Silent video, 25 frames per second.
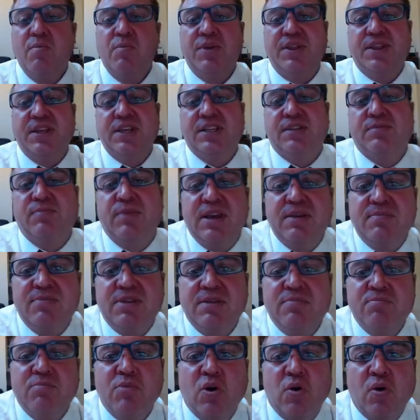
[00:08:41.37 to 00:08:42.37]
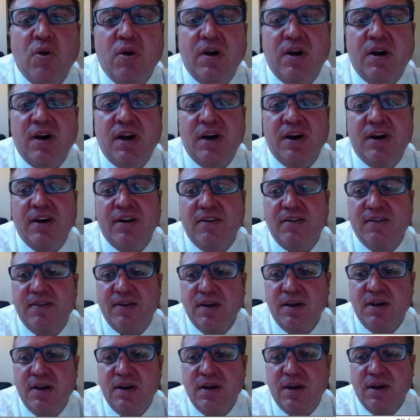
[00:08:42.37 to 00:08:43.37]
But this may be more
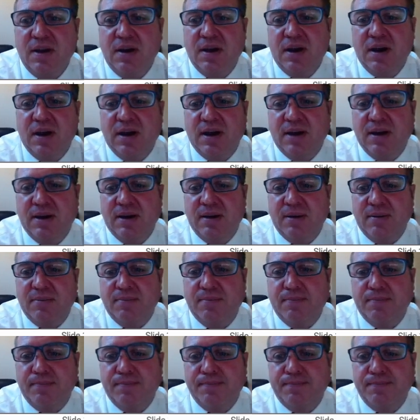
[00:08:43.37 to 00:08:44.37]
of, I